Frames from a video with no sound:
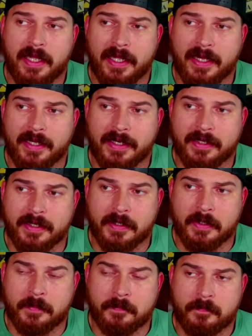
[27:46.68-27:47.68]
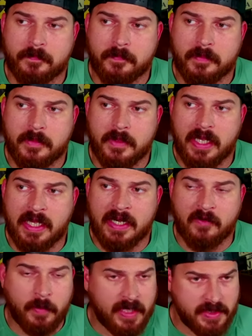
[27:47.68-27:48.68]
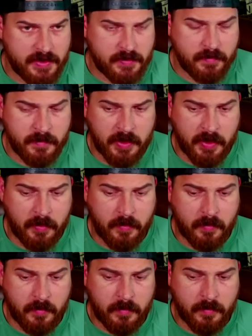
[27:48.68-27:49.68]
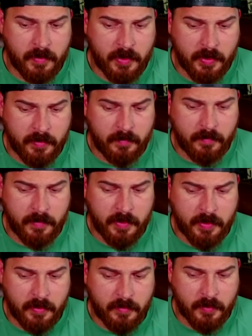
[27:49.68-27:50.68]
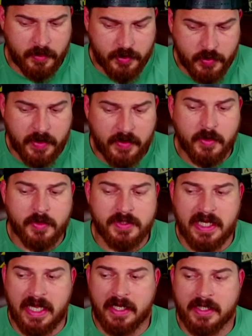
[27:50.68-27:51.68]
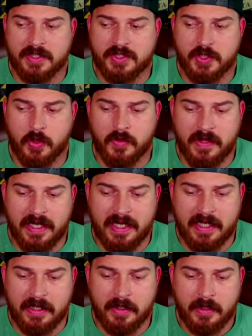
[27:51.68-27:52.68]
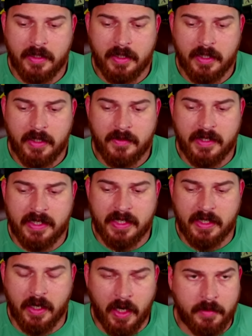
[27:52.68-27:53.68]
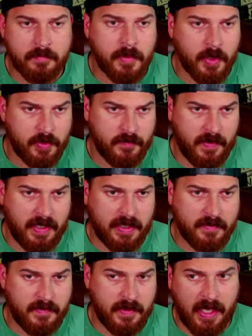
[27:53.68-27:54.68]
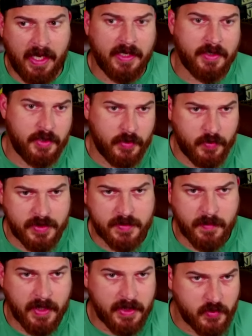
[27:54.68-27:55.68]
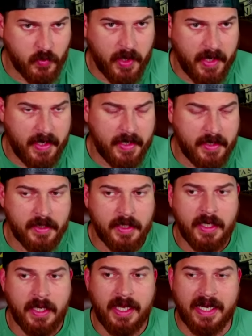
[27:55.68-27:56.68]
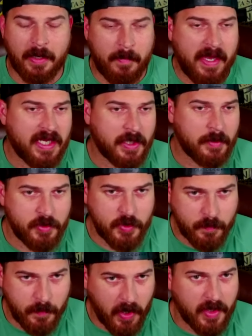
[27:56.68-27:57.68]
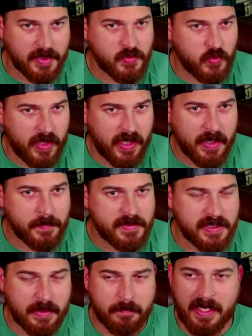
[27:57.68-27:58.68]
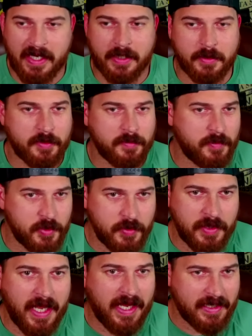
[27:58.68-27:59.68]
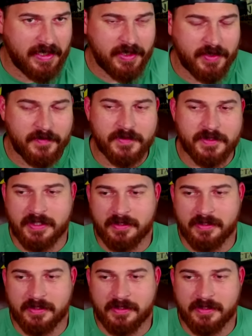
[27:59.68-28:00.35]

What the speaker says: And everybody's, you know, their strength goes down. And so they get unmotivated. They can't do as much weight. And I'm making them do pause reps and I'm making them do negatives.